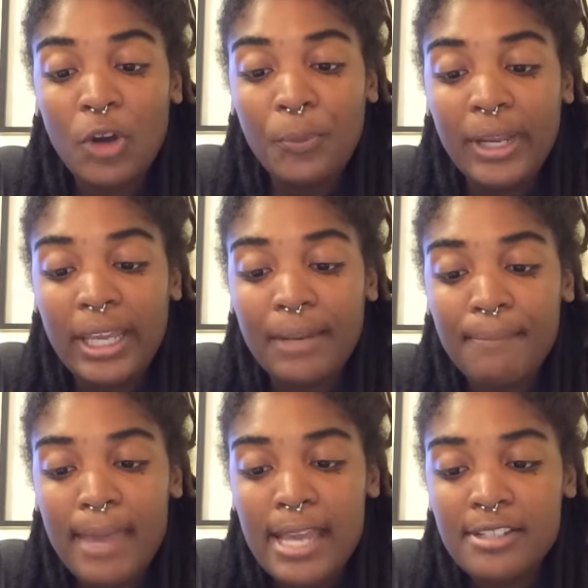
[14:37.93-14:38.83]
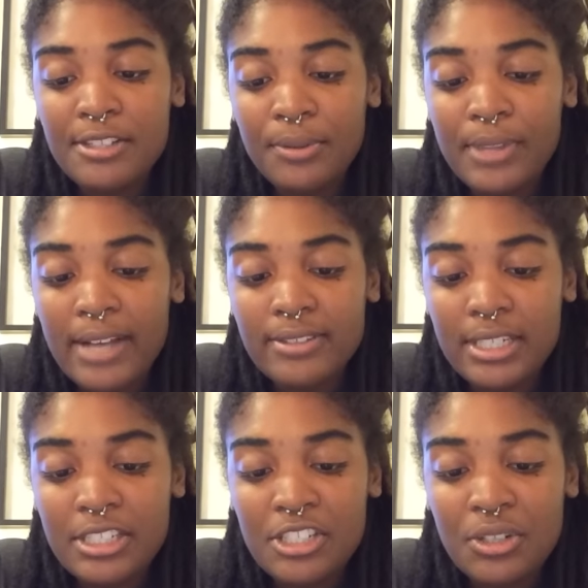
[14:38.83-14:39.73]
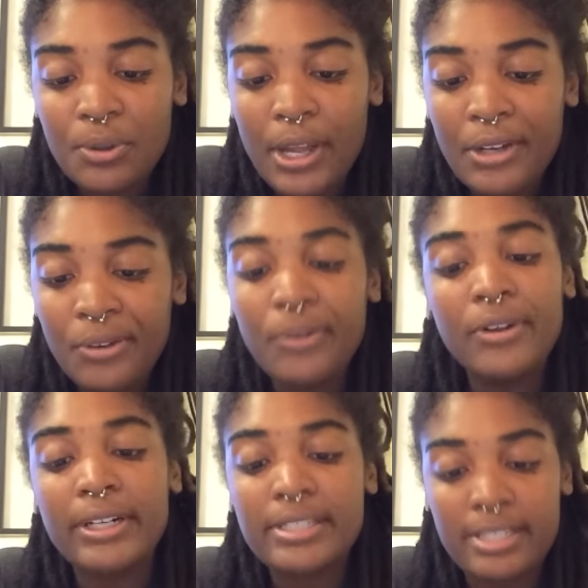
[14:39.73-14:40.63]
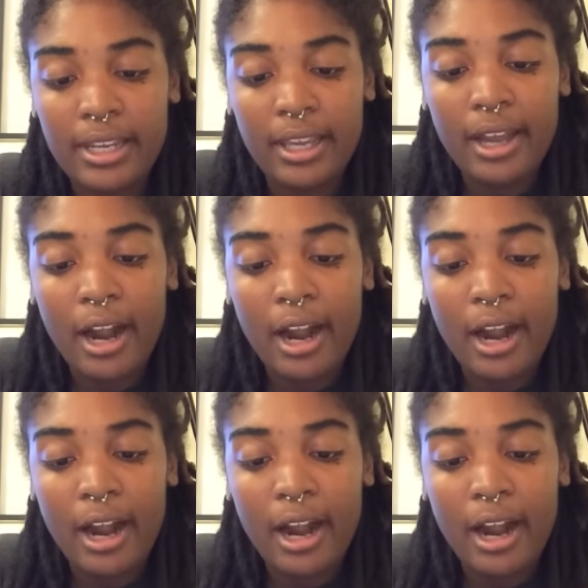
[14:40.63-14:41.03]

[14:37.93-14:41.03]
opening in May 2002 in New York City.